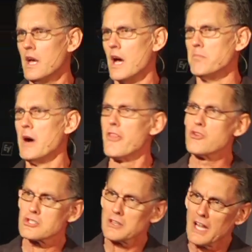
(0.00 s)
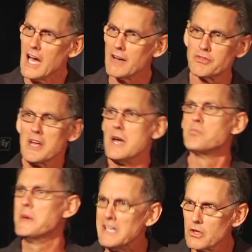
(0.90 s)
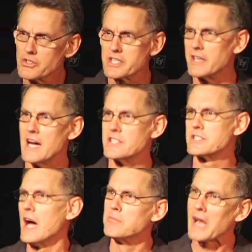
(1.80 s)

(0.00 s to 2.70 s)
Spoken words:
A mother's love builds in us a